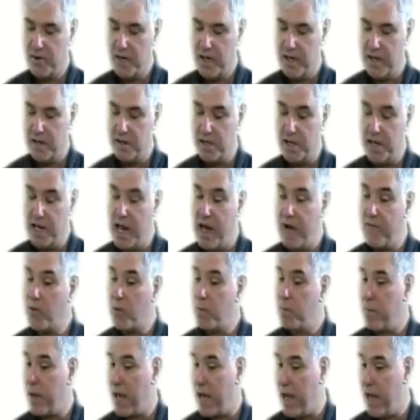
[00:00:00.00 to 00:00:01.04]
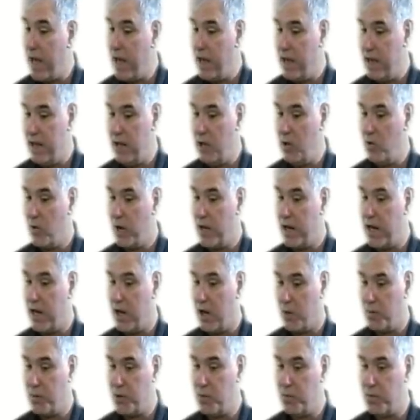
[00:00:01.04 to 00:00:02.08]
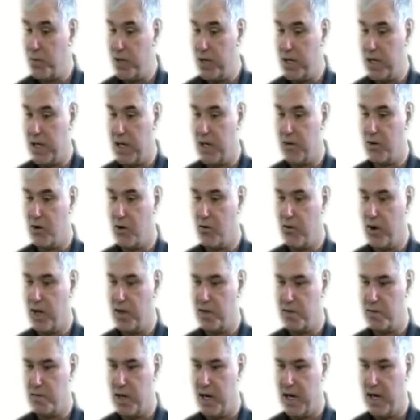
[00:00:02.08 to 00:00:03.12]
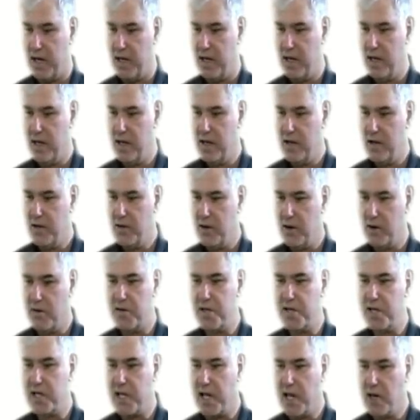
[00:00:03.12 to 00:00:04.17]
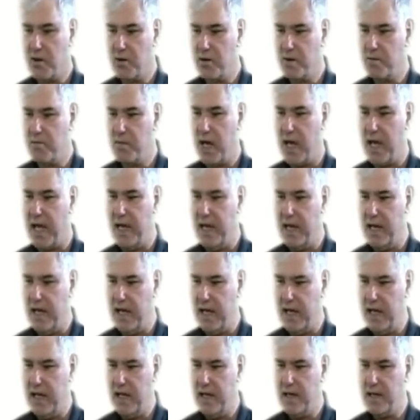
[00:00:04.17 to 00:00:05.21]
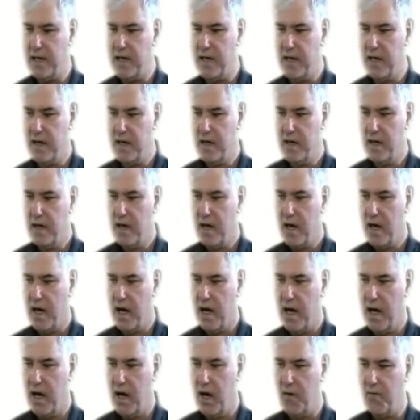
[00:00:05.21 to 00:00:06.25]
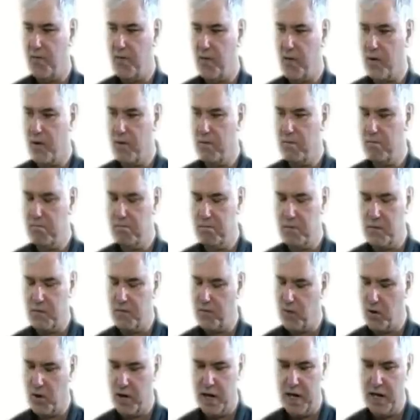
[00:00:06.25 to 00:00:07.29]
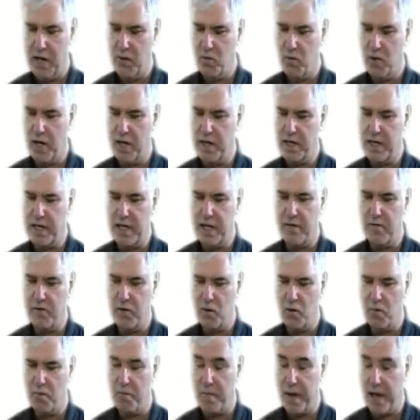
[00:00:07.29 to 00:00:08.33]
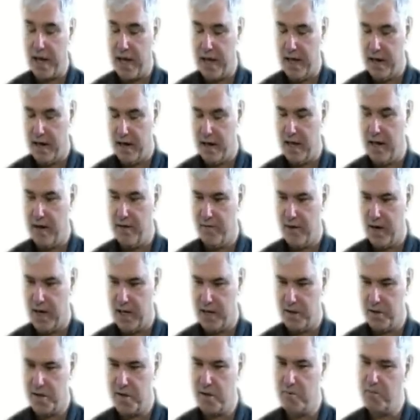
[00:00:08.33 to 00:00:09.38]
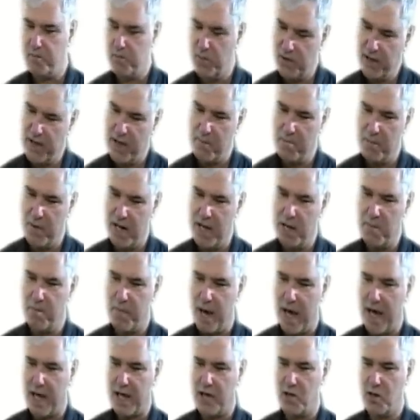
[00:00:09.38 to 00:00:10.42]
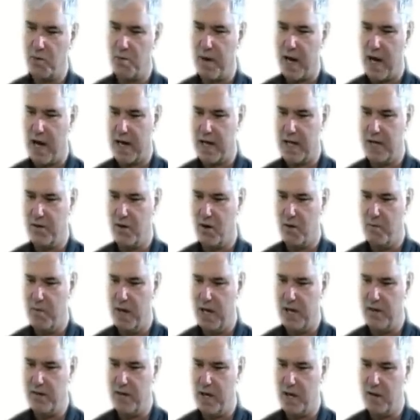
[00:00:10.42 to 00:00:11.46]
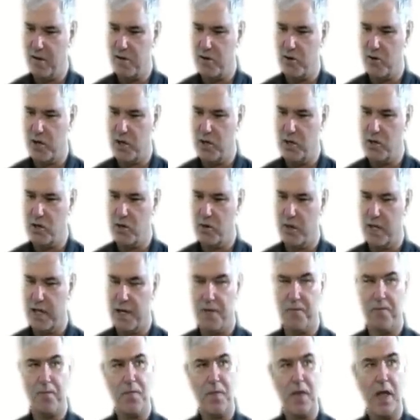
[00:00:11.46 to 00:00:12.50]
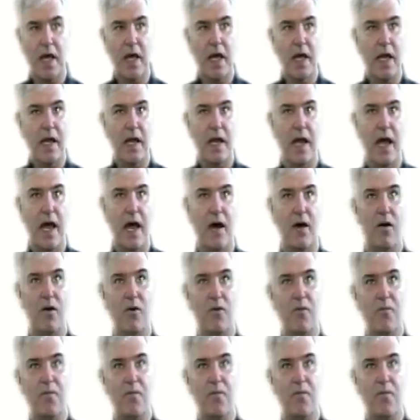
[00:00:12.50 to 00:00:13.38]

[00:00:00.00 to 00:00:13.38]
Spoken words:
is never pay anyone to help you put together a resume. There's seldom a need for anyone to give you paid advice. So put that money back in your pocket. There are many things you can do with it. Now,